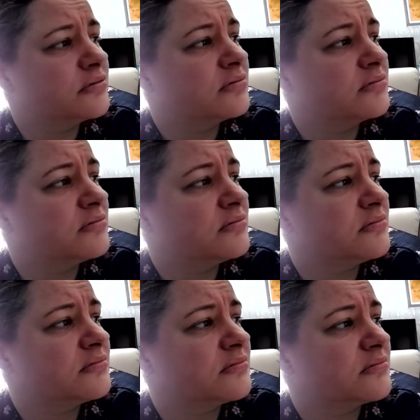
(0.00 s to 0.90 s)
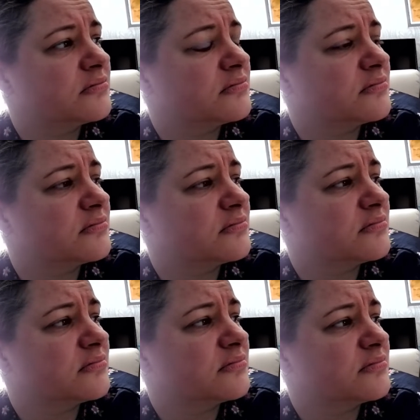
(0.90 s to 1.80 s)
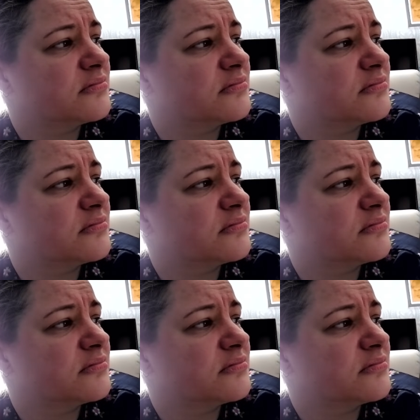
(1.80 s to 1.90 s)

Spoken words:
No one is speaking in this clip.